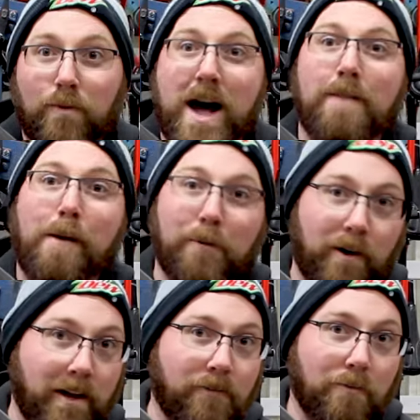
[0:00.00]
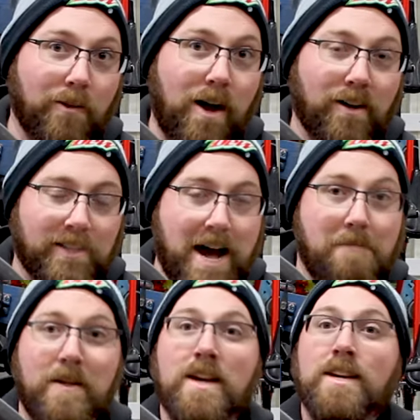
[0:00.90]
Why have I been running for a long
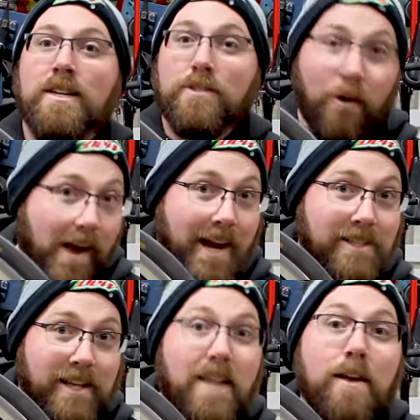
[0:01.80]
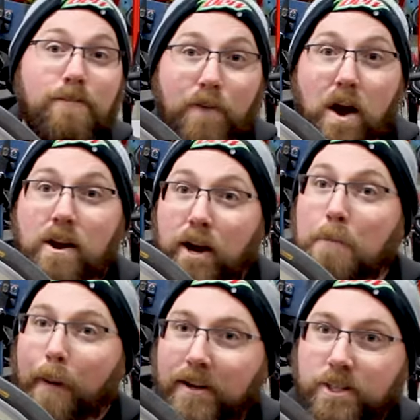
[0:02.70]
time? So like I said, they're very good
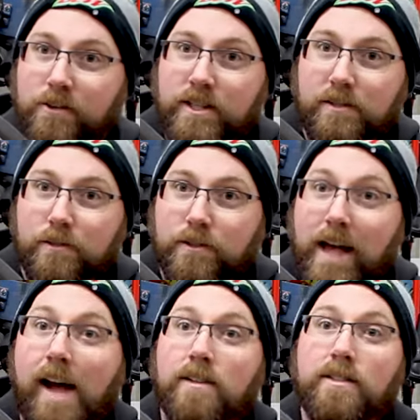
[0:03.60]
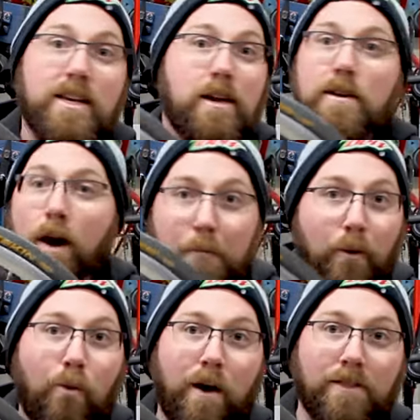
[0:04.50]
at puncture resistance. That is the
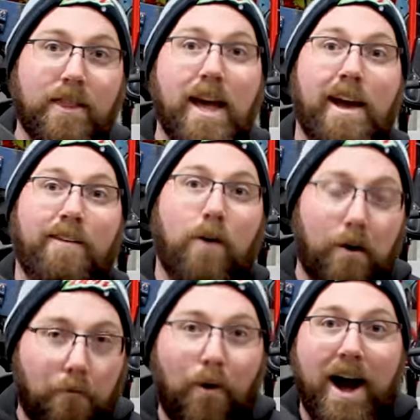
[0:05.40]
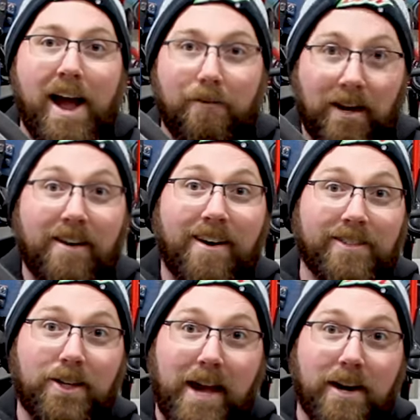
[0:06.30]
number one thing of why I run
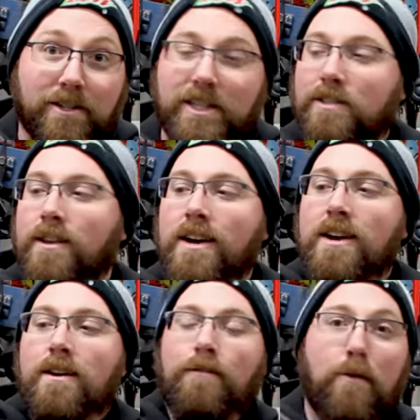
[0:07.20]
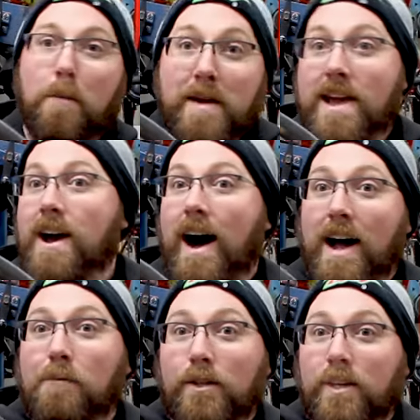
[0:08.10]
Continental Gatorskins. For me,
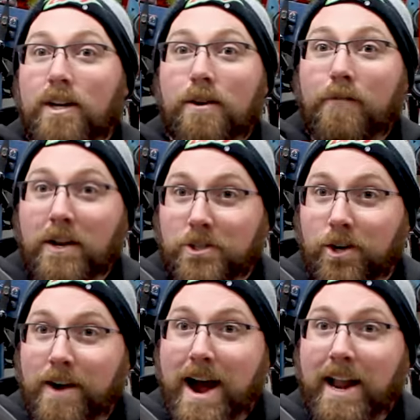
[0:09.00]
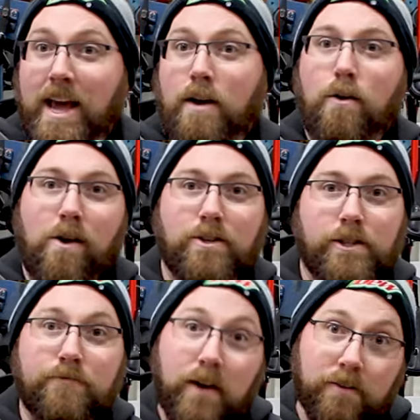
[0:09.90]
I mostly do adventure riding or
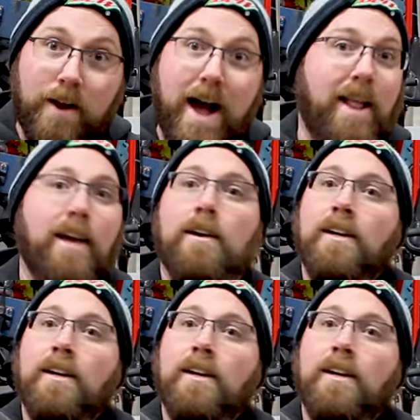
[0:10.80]
just fun riding.